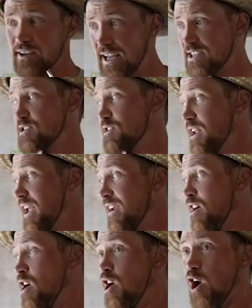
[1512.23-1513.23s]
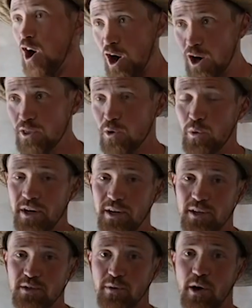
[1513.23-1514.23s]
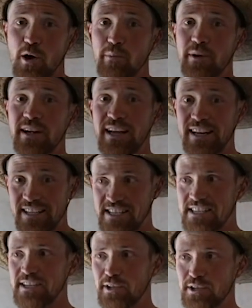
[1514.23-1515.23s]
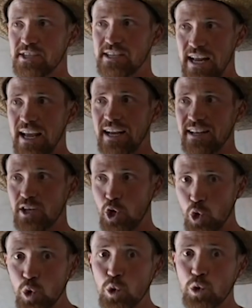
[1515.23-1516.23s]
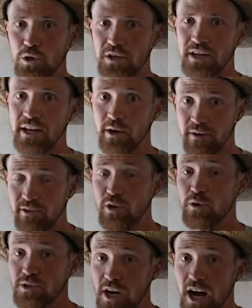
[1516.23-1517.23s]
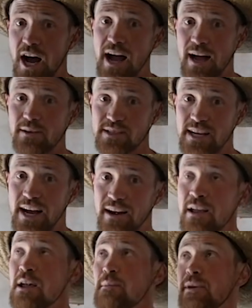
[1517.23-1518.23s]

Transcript: Yesterday, all the windows were open and it still stayed cool in here, even though it was hot outside,